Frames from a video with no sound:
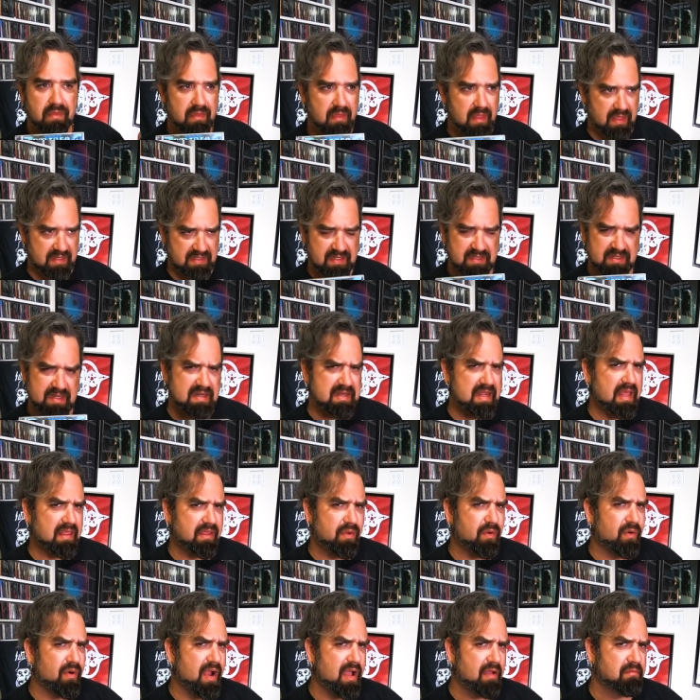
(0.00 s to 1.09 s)
This is a
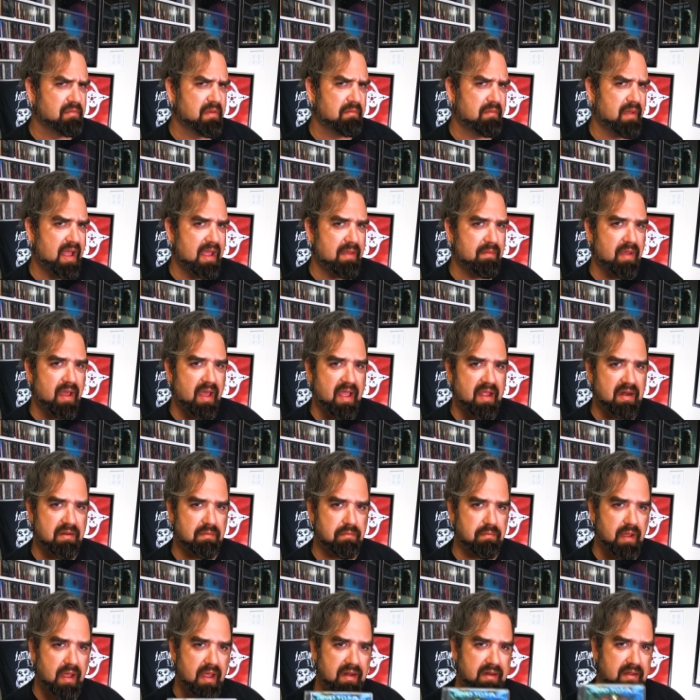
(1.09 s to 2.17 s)
deathcore album in my
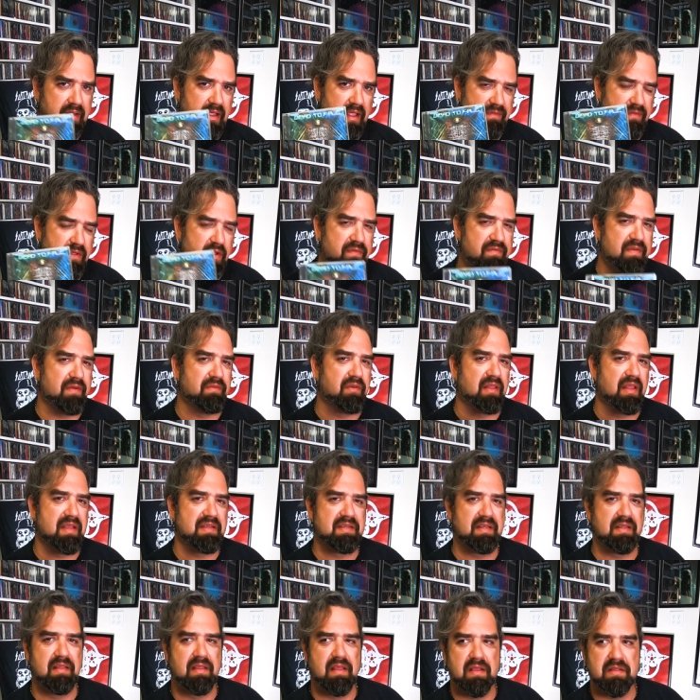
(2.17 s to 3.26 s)
mind, but if you have never
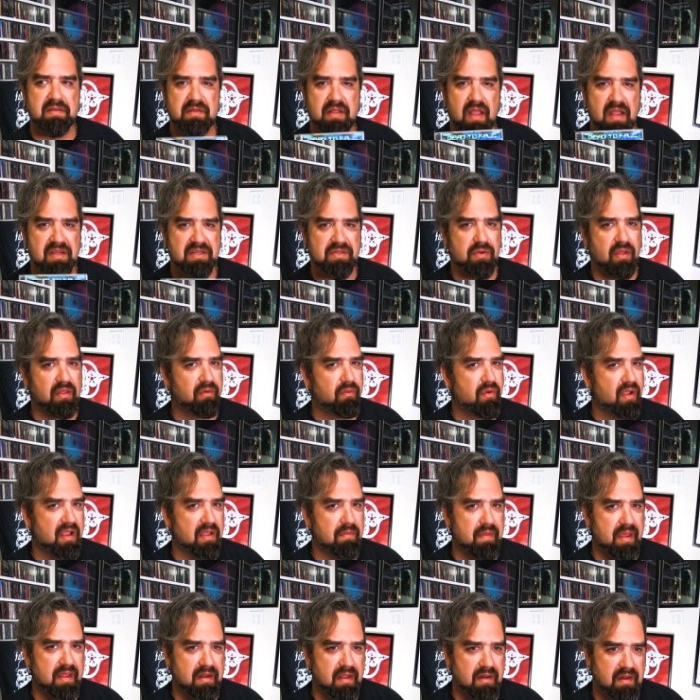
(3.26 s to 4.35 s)
listened to this, I strongly
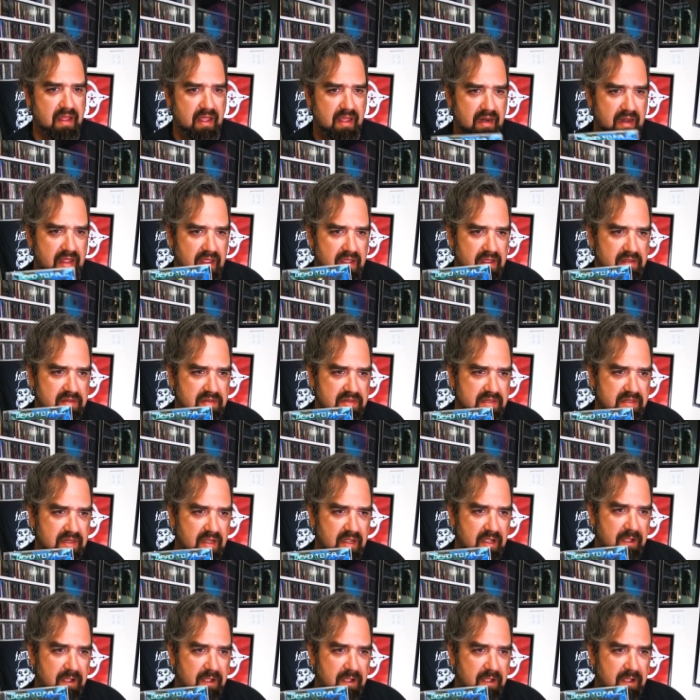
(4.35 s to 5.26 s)
recommend it. It is